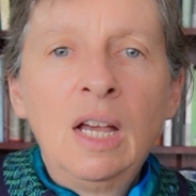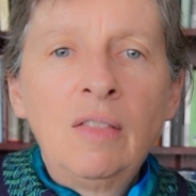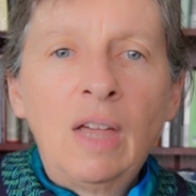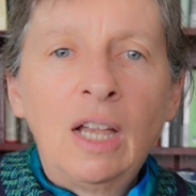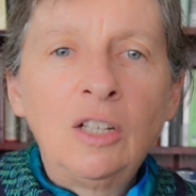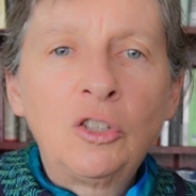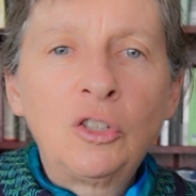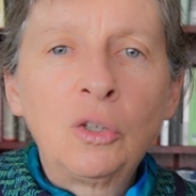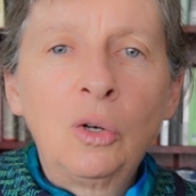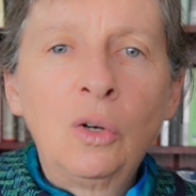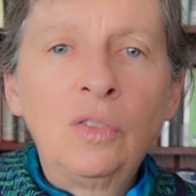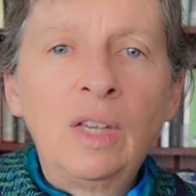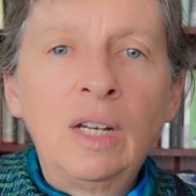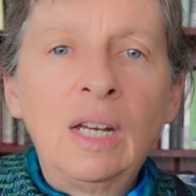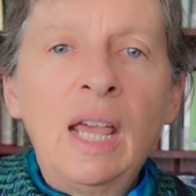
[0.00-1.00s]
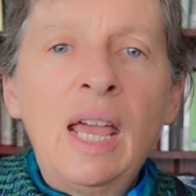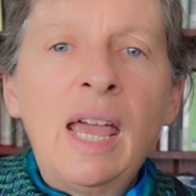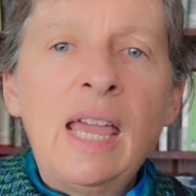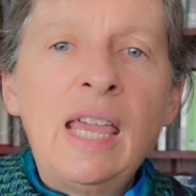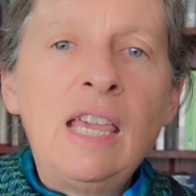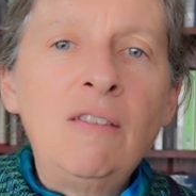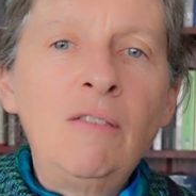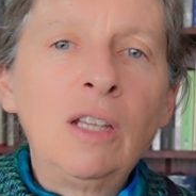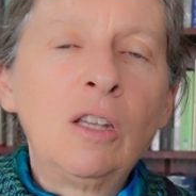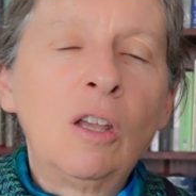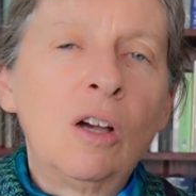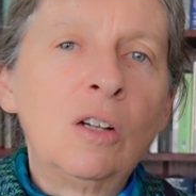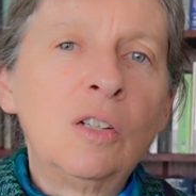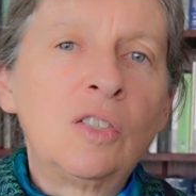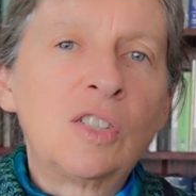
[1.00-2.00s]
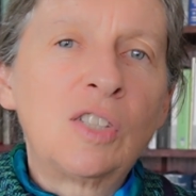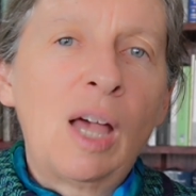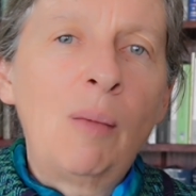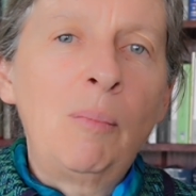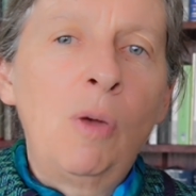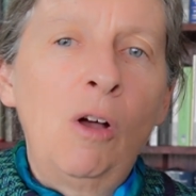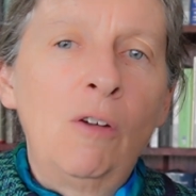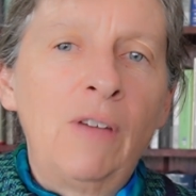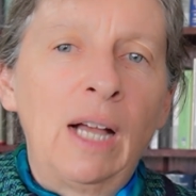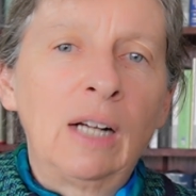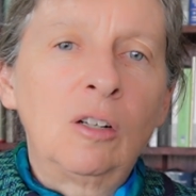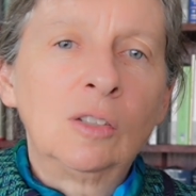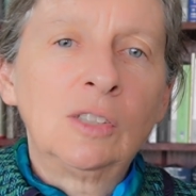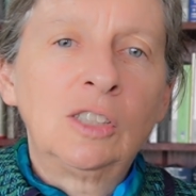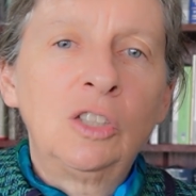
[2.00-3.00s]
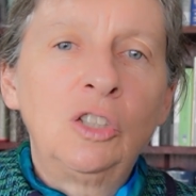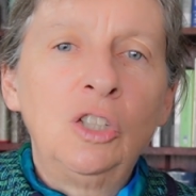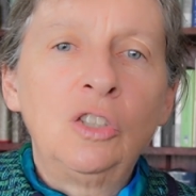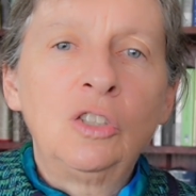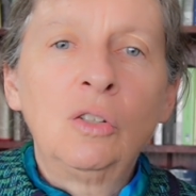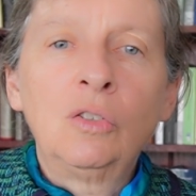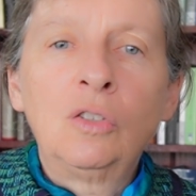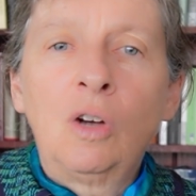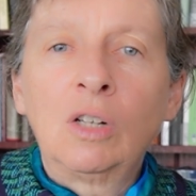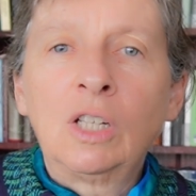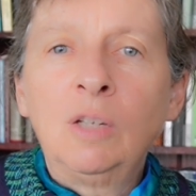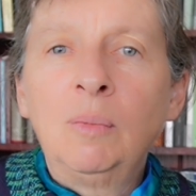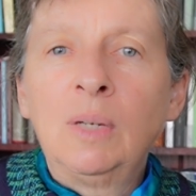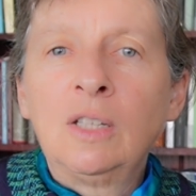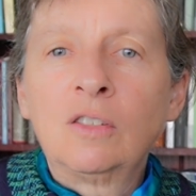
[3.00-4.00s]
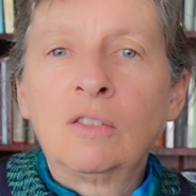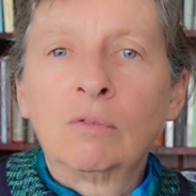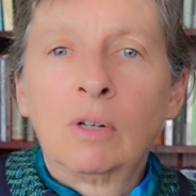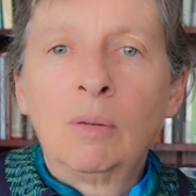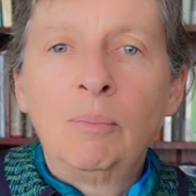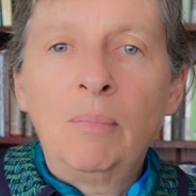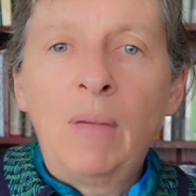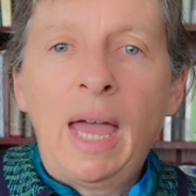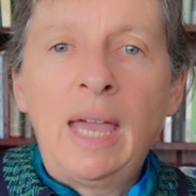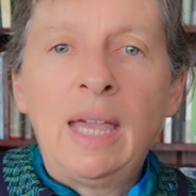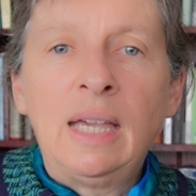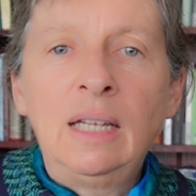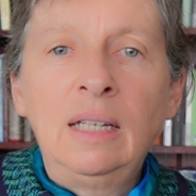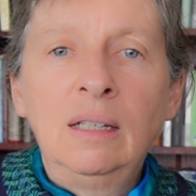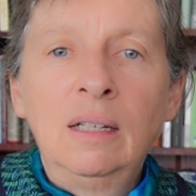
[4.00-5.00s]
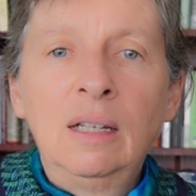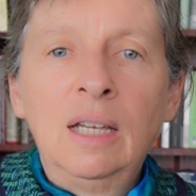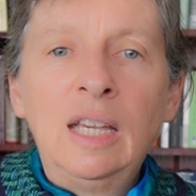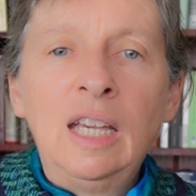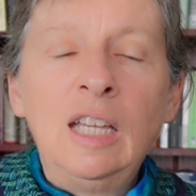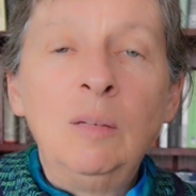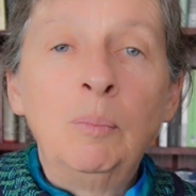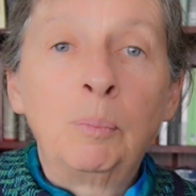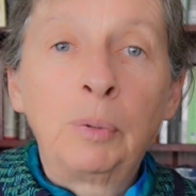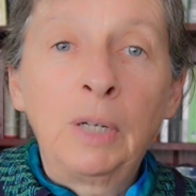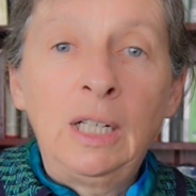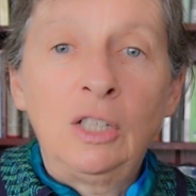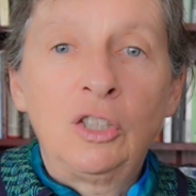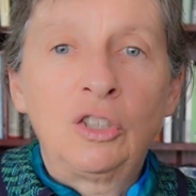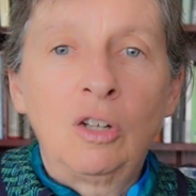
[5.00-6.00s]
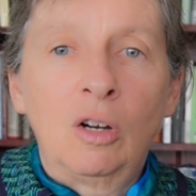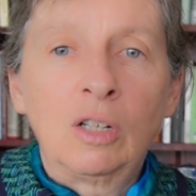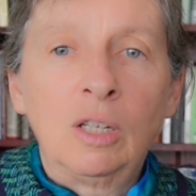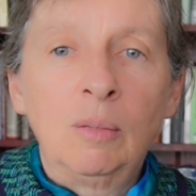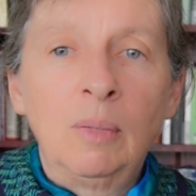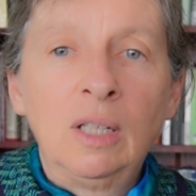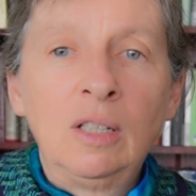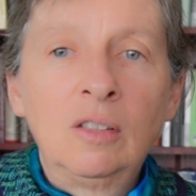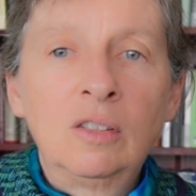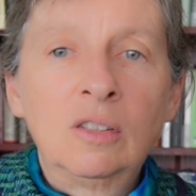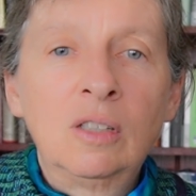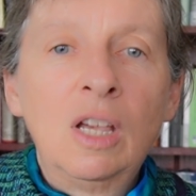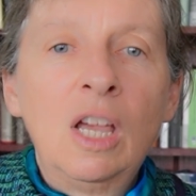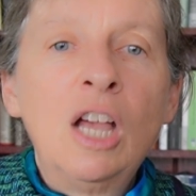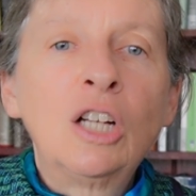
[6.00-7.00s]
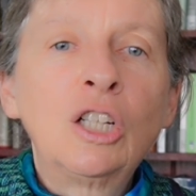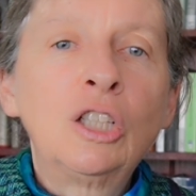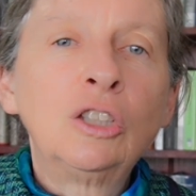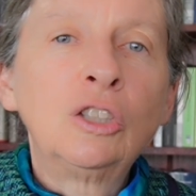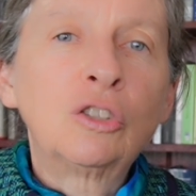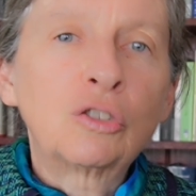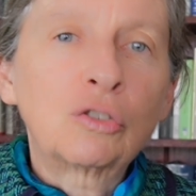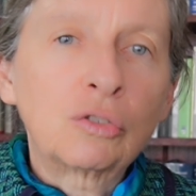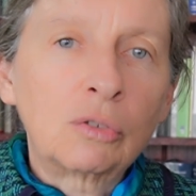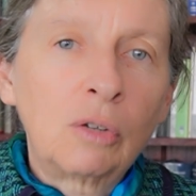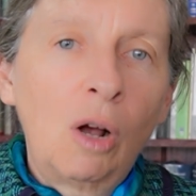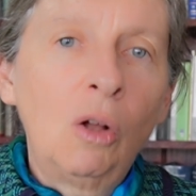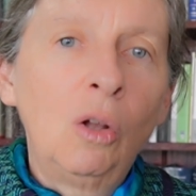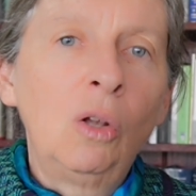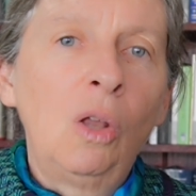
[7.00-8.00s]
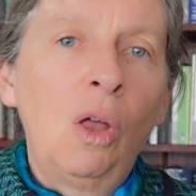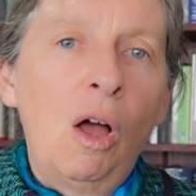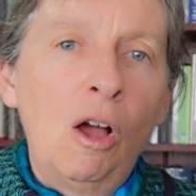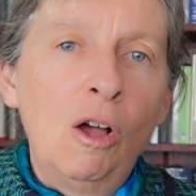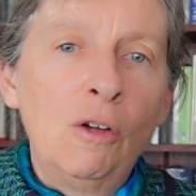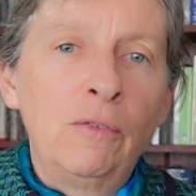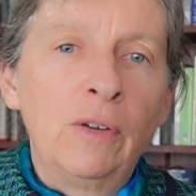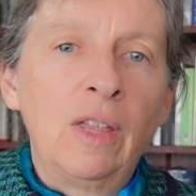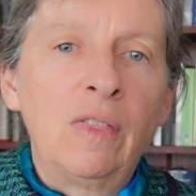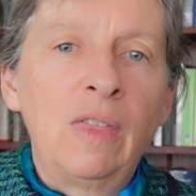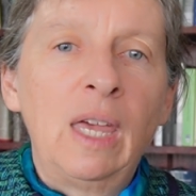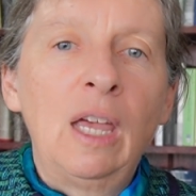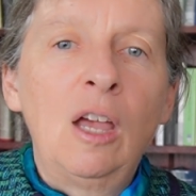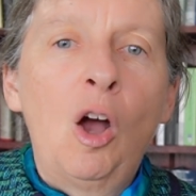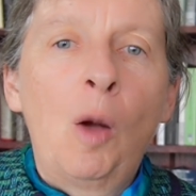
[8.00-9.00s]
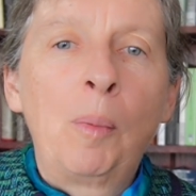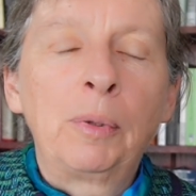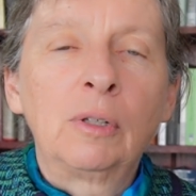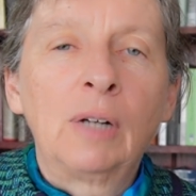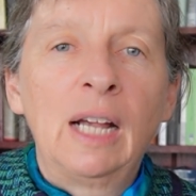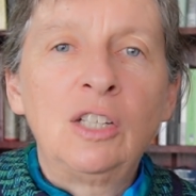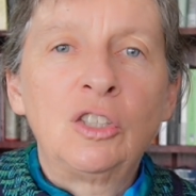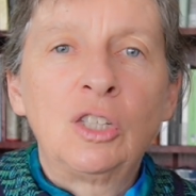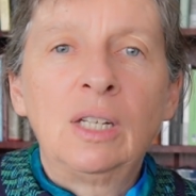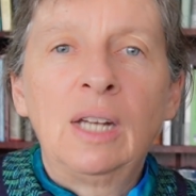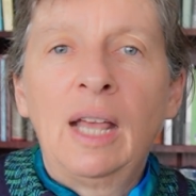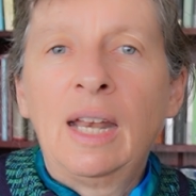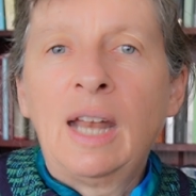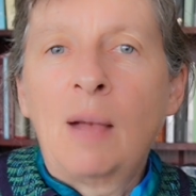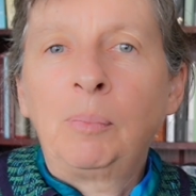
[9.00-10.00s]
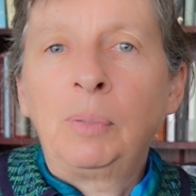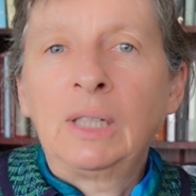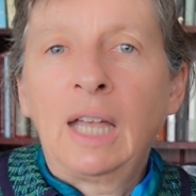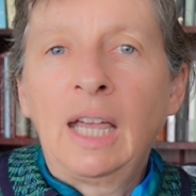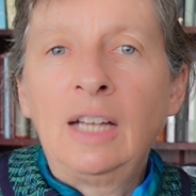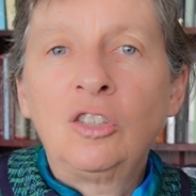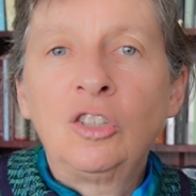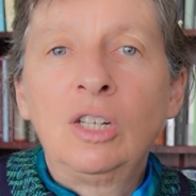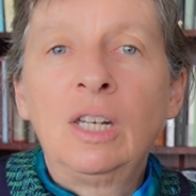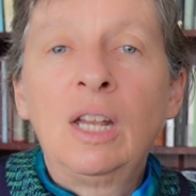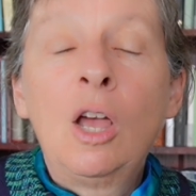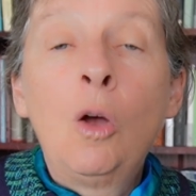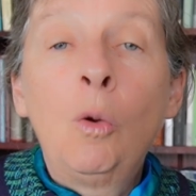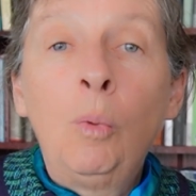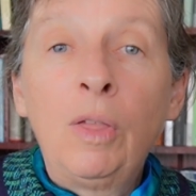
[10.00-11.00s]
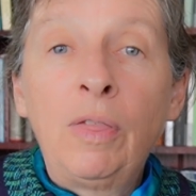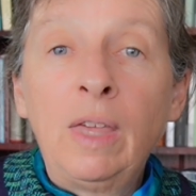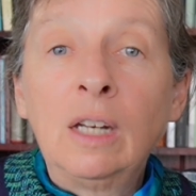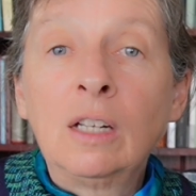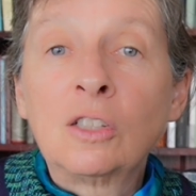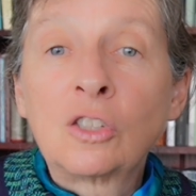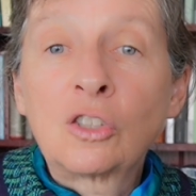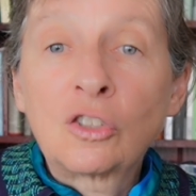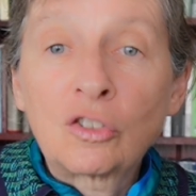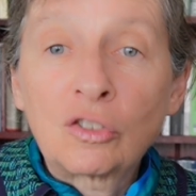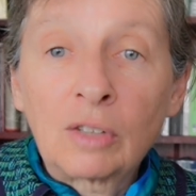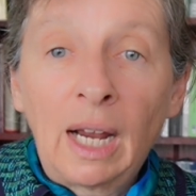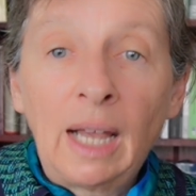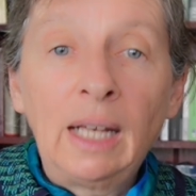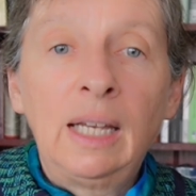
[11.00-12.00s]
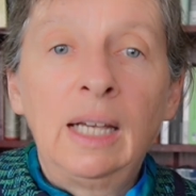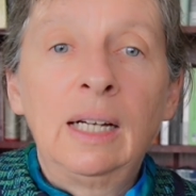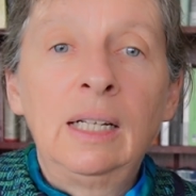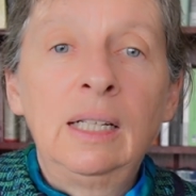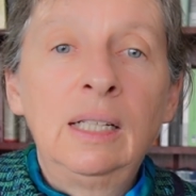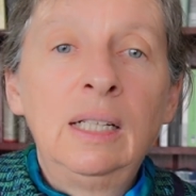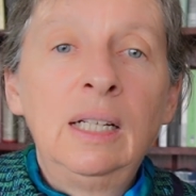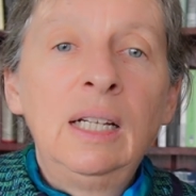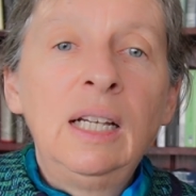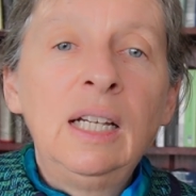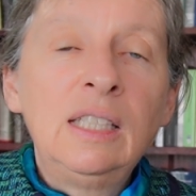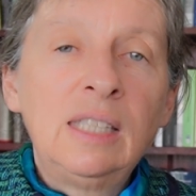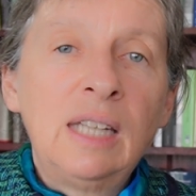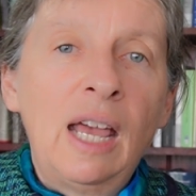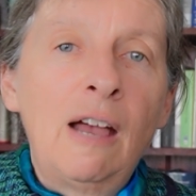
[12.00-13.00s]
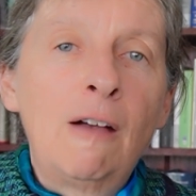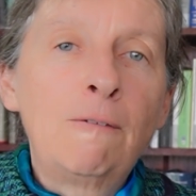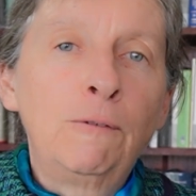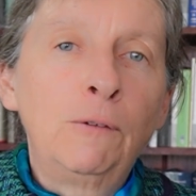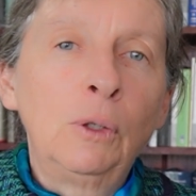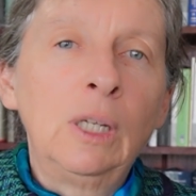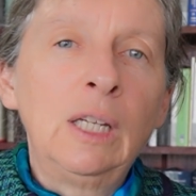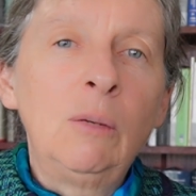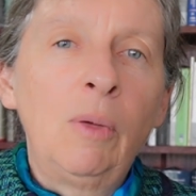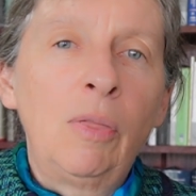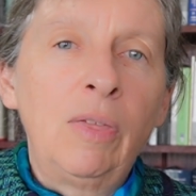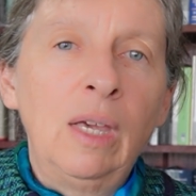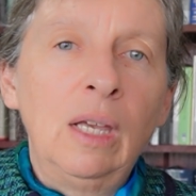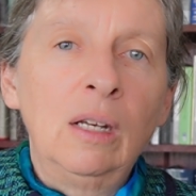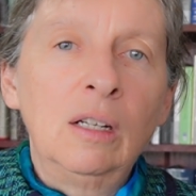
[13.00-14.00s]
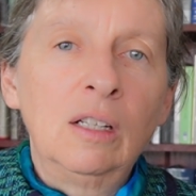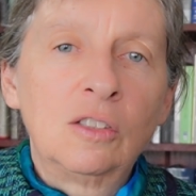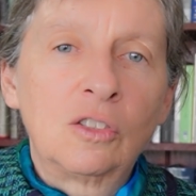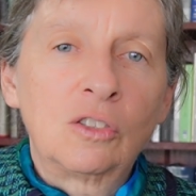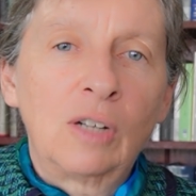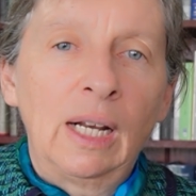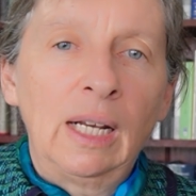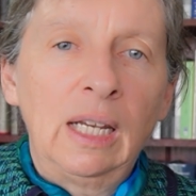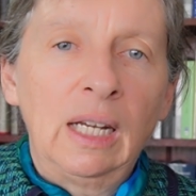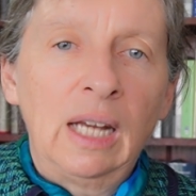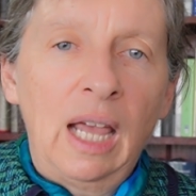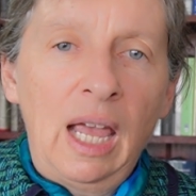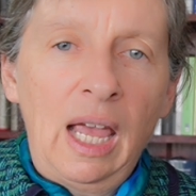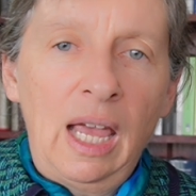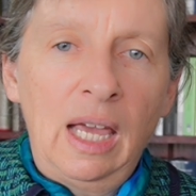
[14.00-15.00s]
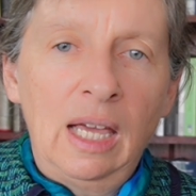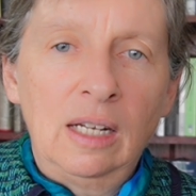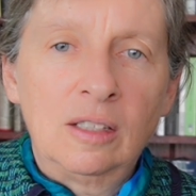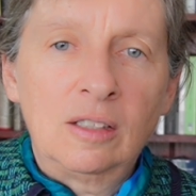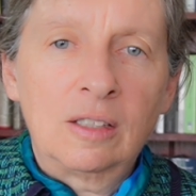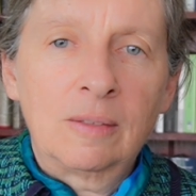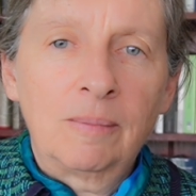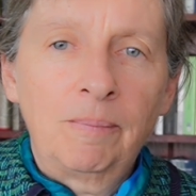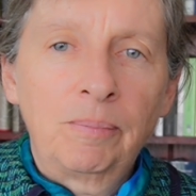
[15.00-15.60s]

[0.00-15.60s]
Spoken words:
They ensured that even though some of our constitutional documents remain in British documents, control over their operation and application within Australia is now fully within Australian hands.